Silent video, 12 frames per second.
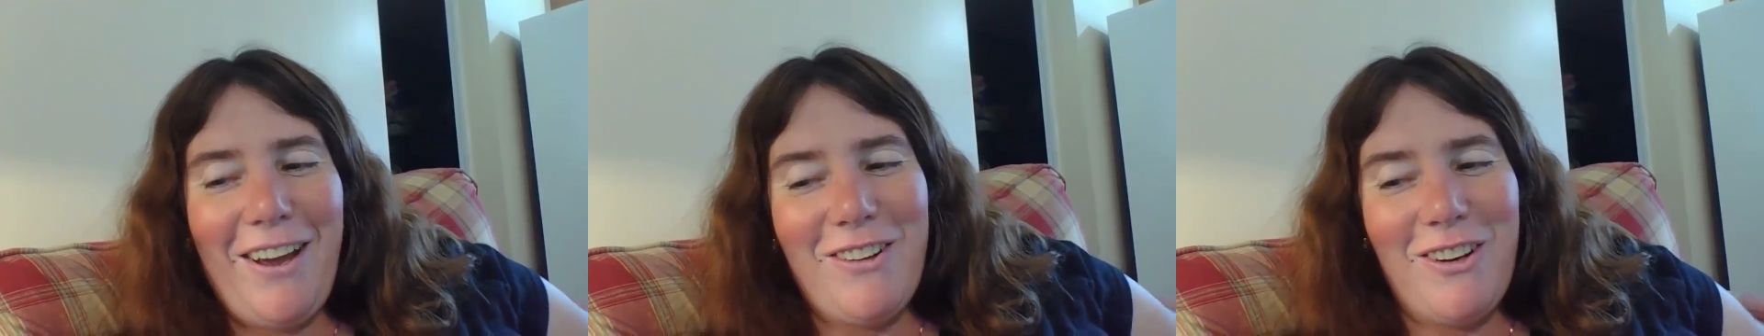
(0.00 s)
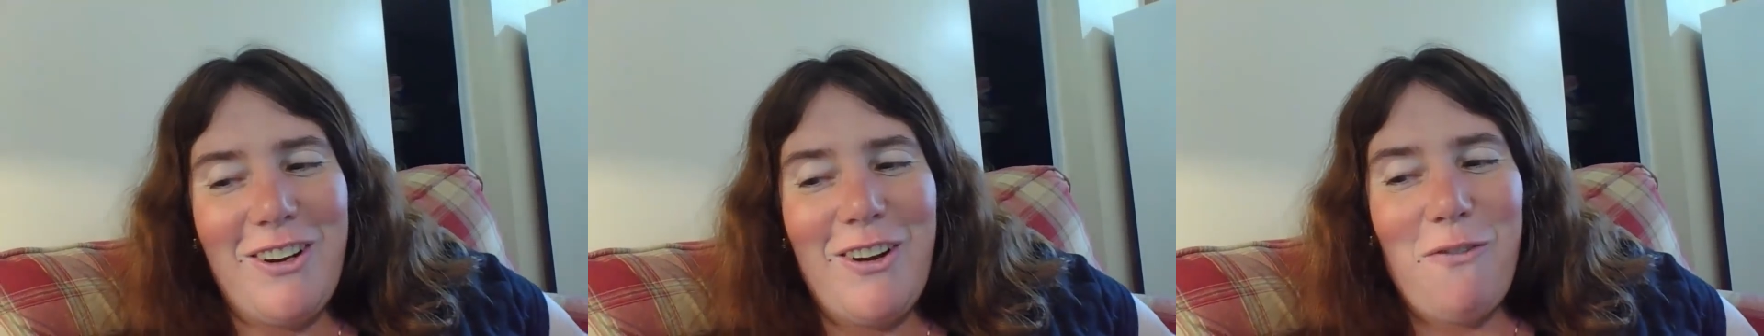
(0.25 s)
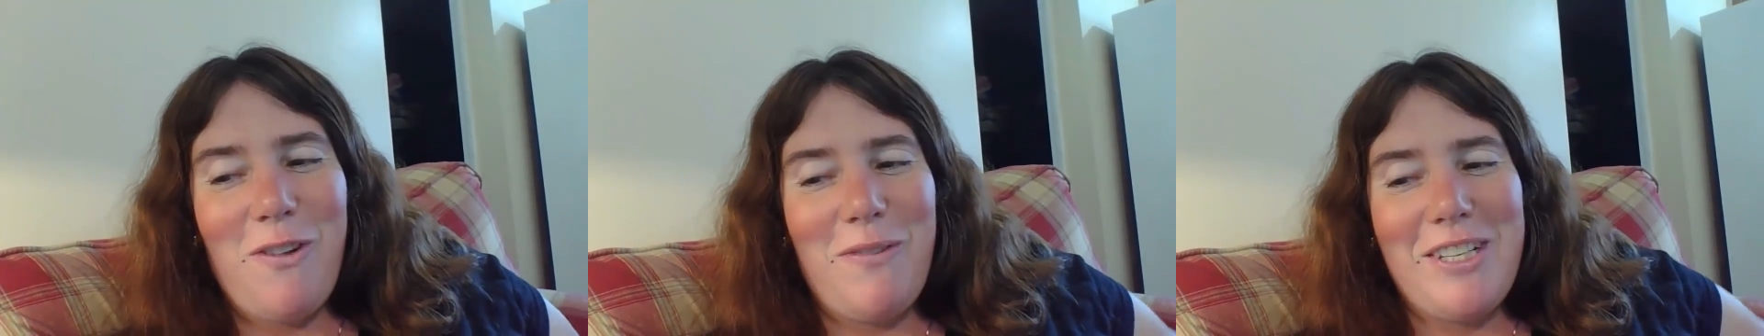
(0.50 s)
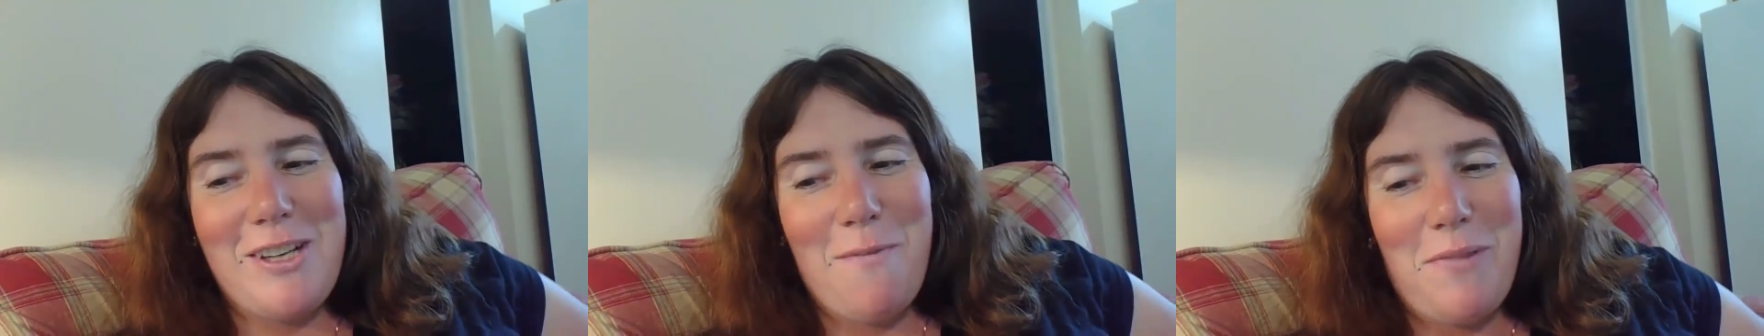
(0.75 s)
I don't know if I'd
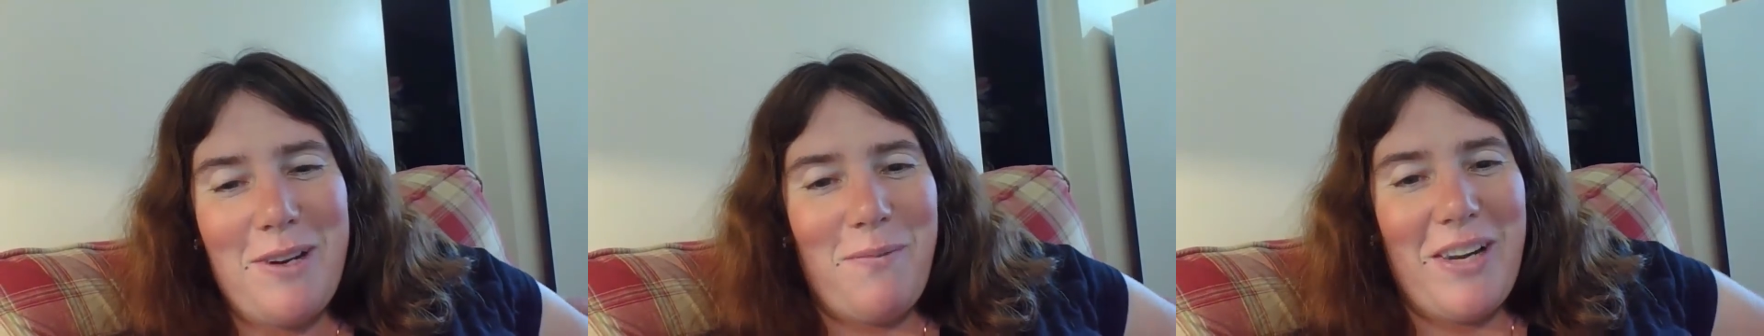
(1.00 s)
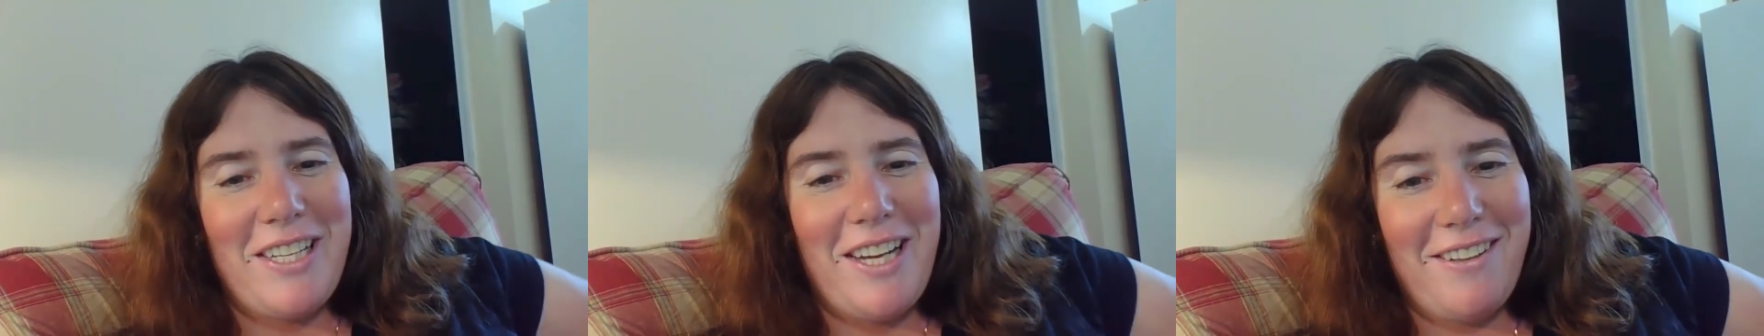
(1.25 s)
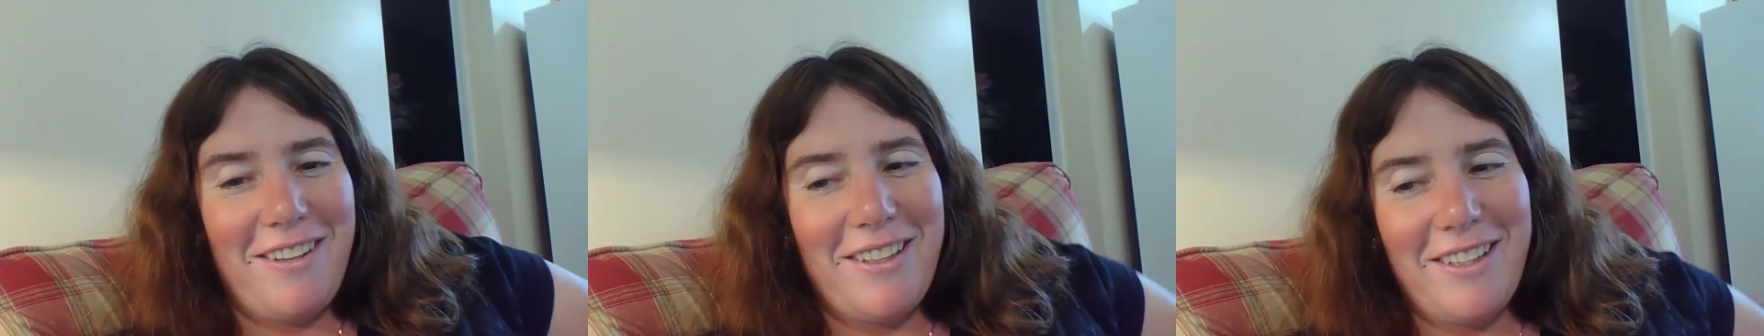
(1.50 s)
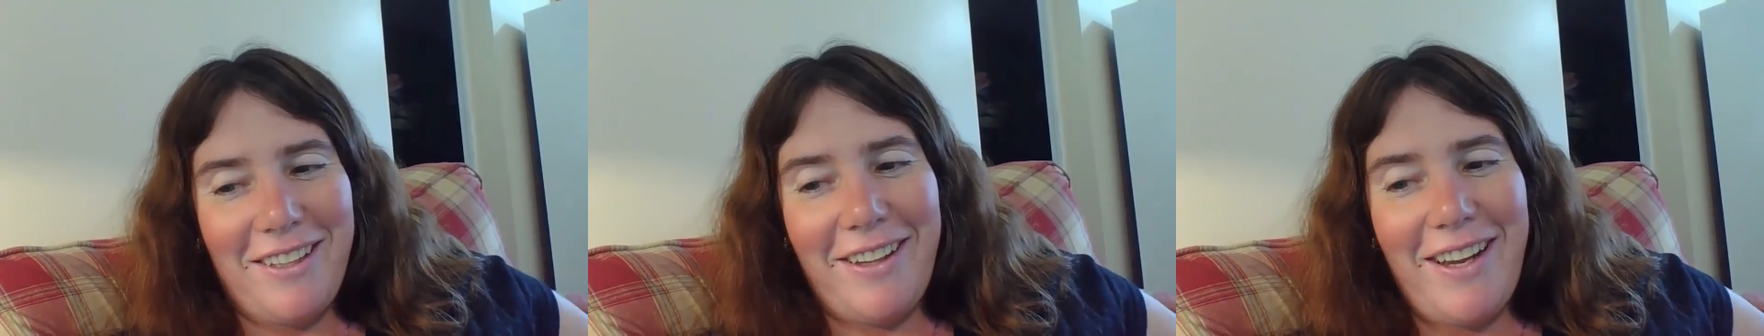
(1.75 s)
be jumping up and down
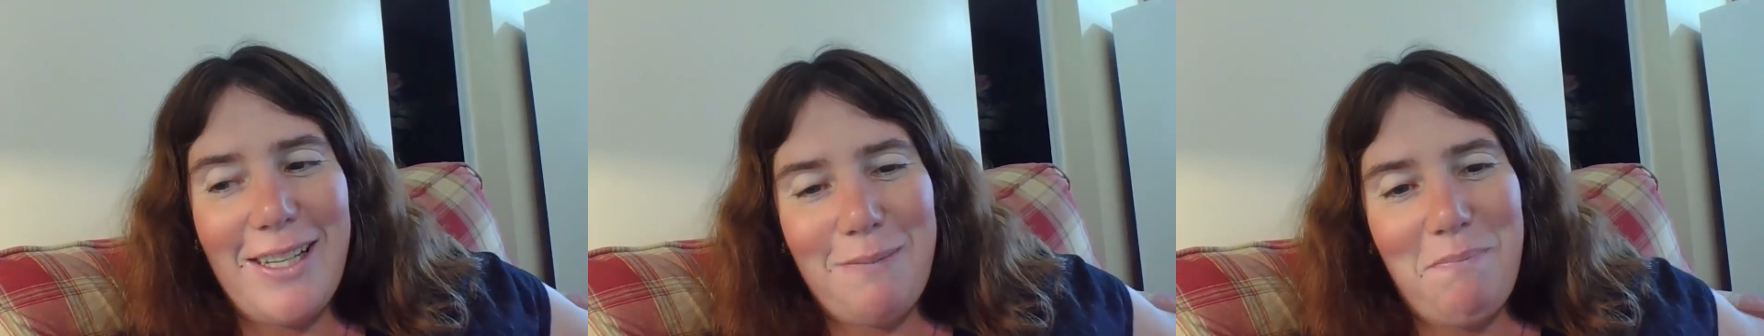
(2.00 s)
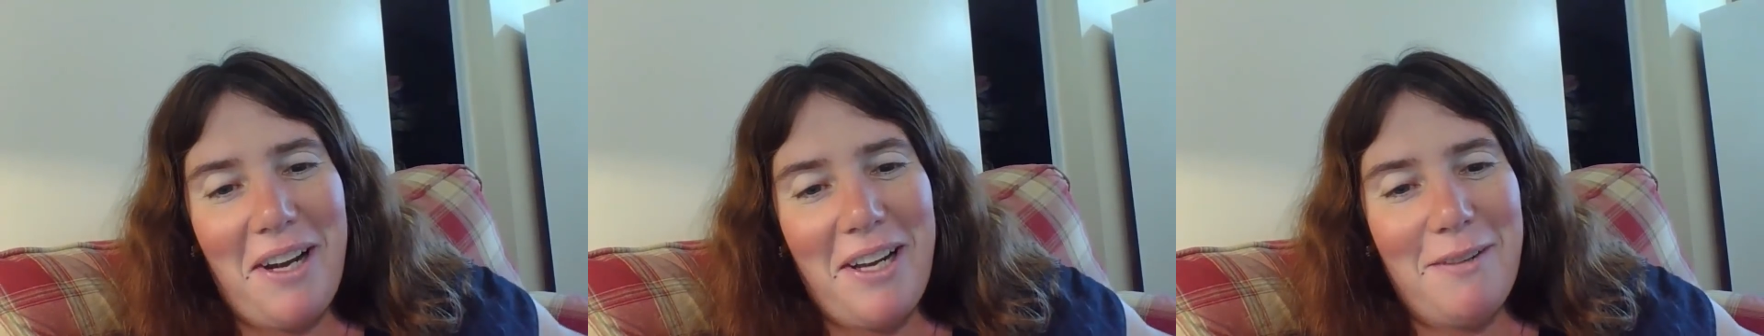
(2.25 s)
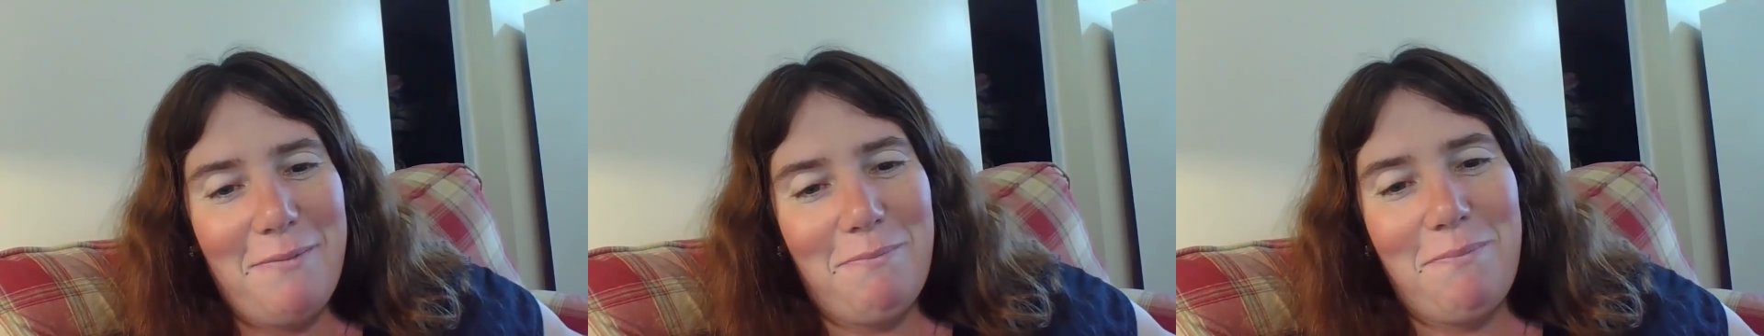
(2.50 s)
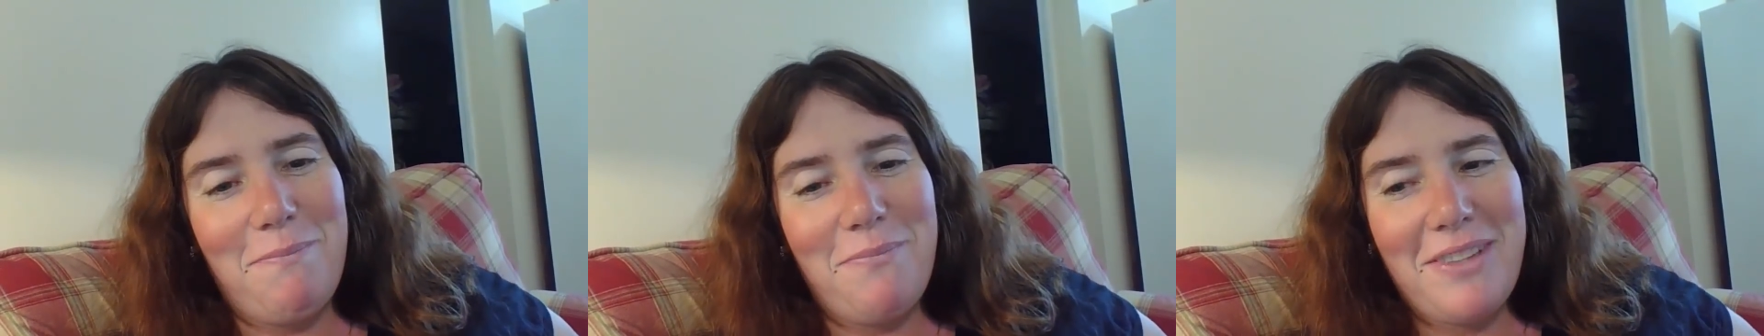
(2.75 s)
on the glass bottom